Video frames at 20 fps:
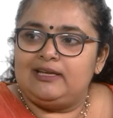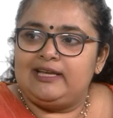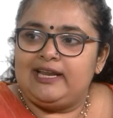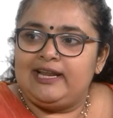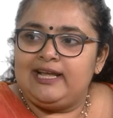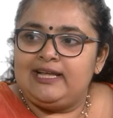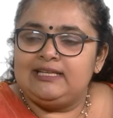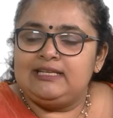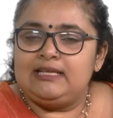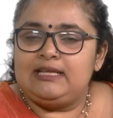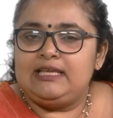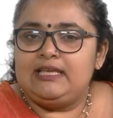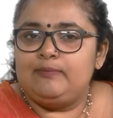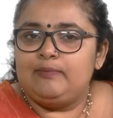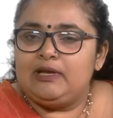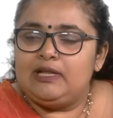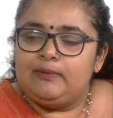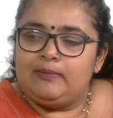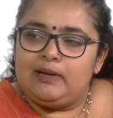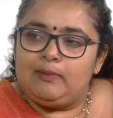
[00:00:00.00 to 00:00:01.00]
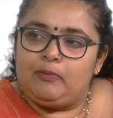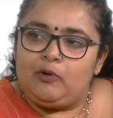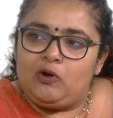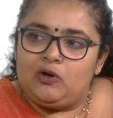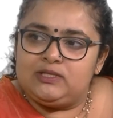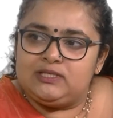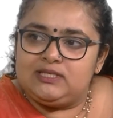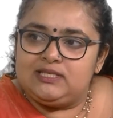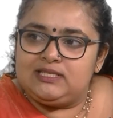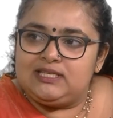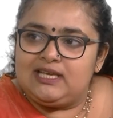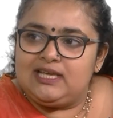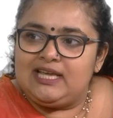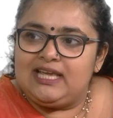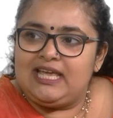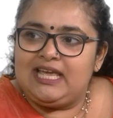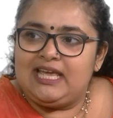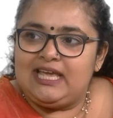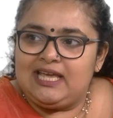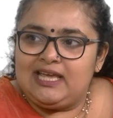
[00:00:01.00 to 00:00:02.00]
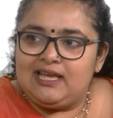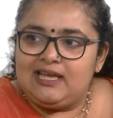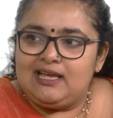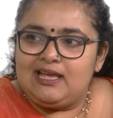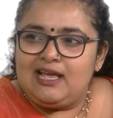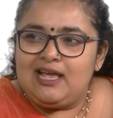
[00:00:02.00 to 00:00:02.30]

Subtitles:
can I email my boss and say, hey,